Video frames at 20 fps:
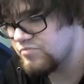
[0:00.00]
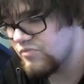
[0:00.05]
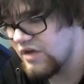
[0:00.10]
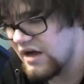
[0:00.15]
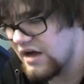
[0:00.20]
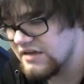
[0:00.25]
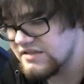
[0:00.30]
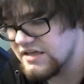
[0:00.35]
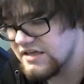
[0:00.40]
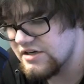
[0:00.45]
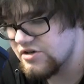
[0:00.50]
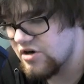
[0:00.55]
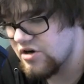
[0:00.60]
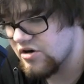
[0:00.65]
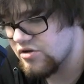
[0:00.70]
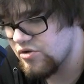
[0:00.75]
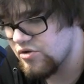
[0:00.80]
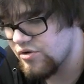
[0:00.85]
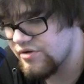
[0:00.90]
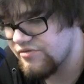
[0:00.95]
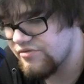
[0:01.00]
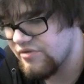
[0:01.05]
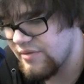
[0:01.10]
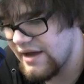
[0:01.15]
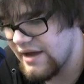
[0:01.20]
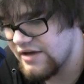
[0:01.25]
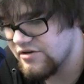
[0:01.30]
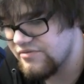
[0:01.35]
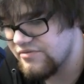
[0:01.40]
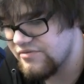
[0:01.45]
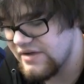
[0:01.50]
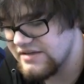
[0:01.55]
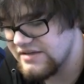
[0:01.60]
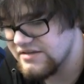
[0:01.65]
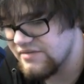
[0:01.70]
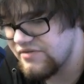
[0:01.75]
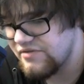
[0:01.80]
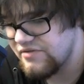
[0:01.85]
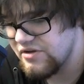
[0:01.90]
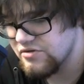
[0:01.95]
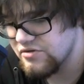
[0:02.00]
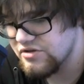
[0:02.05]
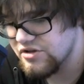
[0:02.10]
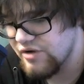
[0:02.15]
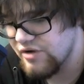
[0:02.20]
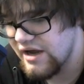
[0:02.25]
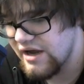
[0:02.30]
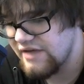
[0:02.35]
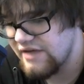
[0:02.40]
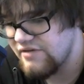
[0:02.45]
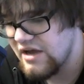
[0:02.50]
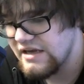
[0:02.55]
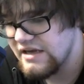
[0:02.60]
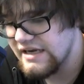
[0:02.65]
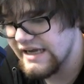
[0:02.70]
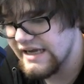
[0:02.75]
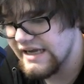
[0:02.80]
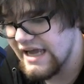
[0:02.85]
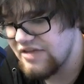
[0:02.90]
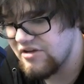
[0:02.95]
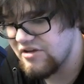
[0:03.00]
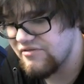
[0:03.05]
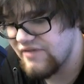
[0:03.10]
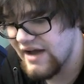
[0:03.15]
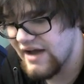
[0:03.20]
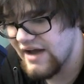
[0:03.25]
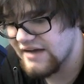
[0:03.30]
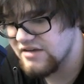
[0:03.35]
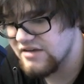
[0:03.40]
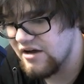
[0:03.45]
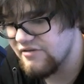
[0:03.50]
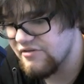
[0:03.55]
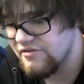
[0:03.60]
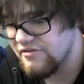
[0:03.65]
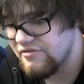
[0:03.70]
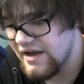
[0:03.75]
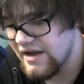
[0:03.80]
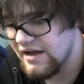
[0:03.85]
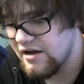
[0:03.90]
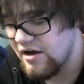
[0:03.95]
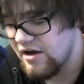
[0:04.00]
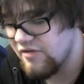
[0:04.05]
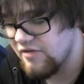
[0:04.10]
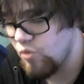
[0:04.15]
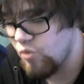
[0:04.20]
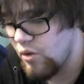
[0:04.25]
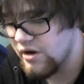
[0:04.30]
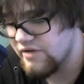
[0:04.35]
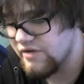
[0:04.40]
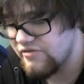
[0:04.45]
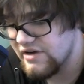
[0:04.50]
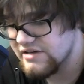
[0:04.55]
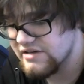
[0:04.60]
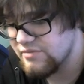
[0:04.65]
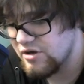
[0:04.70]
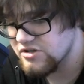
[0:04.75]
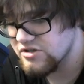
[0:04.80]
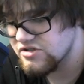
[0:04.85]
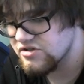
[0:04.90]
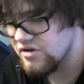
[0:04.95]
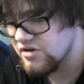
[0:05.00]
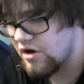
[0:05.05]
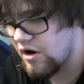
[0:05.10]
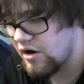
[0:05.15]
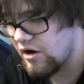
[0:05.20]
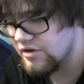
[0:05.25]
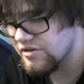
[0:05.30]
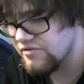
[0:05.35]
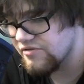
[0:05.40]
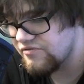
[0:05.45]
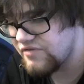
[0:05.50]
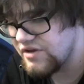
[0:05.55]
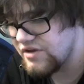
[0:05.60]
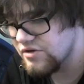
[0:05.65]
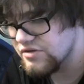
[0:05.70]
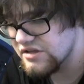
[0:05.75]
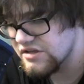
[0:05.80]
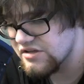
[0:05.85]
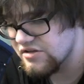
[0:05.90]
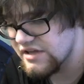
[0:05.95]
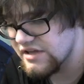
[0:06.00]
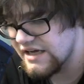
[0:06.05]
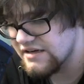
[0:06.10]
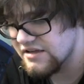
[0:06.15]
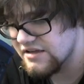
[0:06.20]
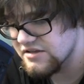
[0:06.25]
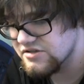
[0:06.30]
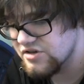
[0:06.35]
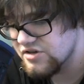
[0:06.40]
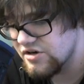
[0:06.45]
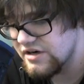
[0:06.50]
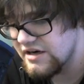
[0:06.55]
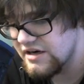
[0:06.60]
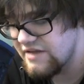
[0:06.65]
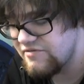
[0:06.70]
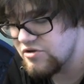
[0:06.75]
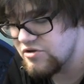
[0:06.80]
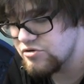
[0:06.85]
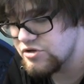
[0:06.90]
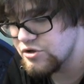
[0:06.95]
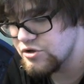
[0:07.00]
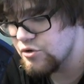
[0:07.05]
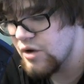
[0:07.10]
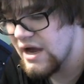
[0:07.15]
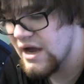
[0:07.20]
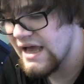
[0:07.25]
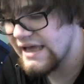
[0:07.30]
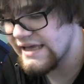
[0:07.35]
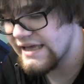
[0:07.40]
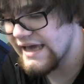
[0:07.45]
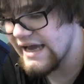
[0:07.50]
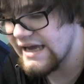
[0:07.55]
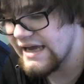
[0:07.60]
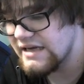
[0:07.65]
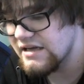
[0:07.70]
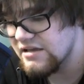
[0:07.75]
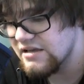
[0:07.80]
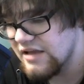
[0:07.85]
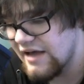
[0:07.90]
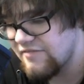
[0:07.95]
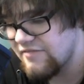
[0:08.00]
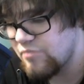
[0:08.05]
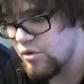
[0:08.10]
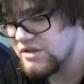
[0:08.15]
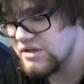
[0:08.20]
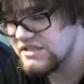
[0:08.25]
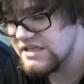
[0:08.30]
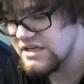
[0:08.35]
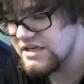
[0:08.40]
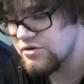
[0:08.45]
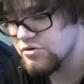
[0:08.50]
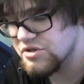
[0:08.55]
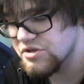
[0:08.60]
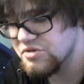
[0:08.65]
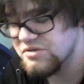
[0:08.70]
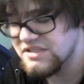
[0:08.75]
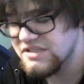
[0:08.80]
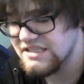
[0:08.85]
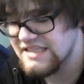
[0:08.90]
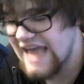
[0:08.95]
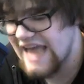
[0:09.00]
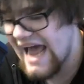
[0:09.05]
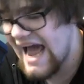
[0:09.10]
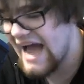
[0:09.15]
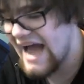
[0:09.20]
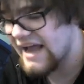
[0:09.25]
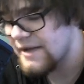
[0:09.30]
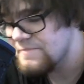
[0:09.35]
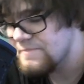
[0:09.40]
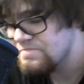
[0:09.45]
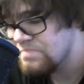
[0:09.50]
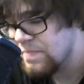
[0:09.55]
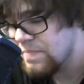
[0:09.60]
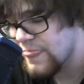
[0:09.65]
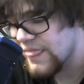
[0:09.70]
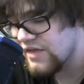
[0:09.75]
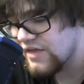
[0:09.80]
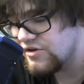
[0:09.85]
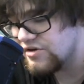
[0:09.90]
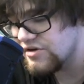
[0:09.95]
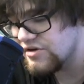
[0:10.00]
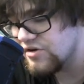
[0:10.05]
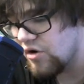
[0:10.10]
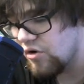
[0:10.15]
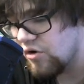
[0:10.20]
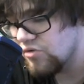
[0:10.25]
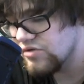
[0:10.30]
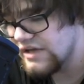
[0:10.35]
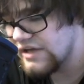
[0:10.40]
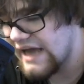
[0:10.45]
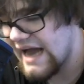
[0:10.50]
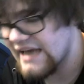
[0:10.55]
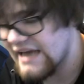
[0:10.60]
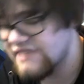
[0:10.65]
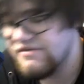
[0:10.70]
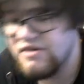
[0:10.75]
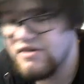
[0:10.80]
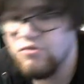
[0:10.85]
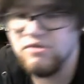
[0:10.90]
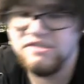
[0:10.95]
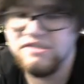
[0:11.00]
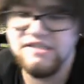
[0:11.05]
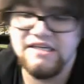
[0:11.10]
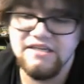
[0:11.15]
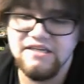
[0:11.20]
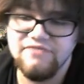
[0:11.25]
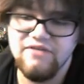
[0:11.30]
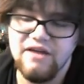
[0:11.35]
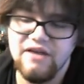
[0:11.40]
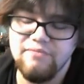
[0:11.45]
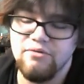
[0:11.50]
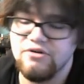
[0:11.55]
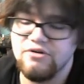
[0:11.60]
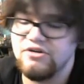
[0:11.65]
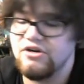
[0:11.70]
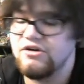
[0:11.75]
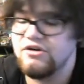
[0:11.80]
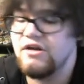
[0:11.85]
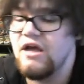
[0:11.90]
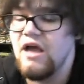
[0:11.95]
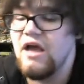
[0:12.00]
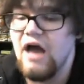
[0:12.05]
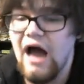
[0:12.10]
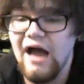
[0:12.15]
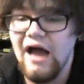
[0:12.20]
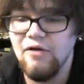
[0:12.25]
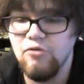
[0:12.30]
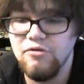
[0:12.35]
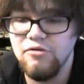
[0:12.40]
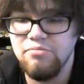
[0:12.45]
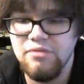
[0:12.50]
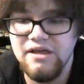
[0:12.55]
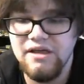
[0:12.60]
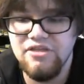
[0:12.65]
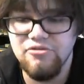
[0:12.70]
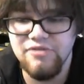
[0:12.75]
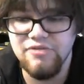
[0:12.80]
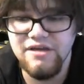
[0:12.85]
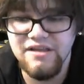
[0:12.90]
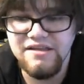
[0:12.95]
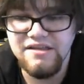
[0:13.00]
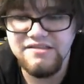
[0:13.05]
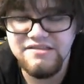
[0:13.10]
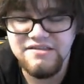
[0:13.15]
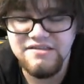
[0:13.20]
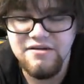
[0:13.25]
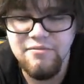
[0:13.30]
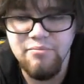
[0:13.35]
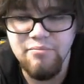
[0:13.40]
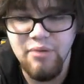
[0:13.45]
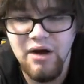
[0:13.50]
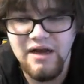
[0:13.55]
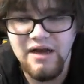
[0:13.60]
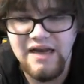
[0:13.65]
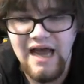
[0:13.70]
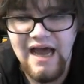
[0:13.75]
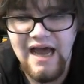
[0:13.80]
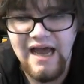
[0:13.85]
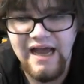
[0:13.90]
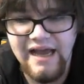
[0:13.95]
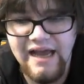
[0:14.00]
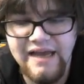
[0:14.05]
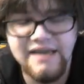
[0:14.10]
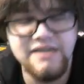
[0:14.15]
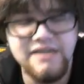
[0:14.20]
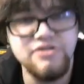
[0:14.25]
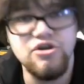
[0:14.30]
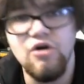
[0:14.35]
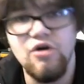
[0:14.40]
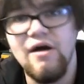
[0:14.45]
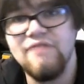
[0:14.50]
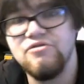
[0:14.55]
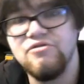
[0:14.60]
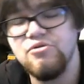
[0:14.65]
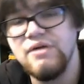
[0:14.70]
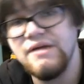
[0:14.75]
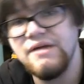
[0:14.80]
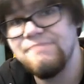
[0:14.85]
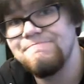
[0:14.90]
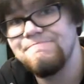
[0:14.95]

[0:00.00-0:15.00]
send a Darklord from hand or face up field to the grave, negate the effects of one effect monster on the field until the end of this turn, and if you do, gain life points equal to its attack. You can only activate one Sanctified per turn. I would play 3 of this, but I don't have 3.